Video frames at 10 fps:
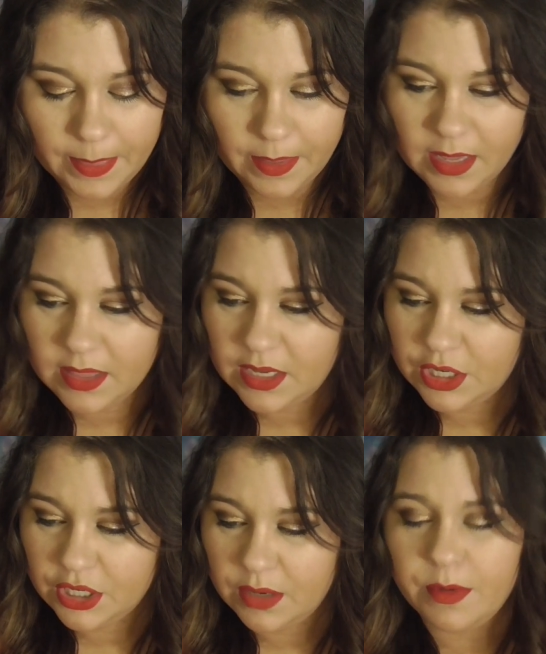Like
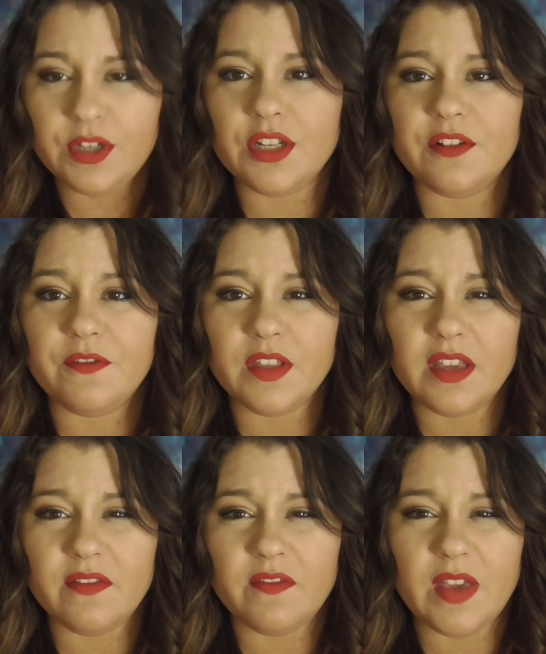these shimmers are
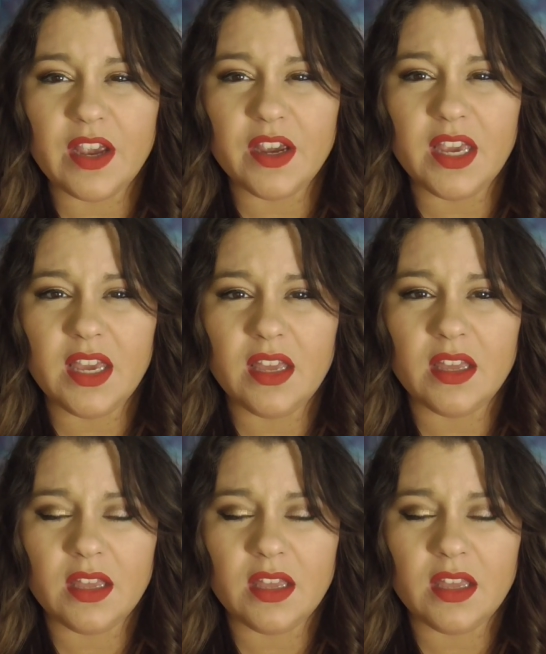feeling very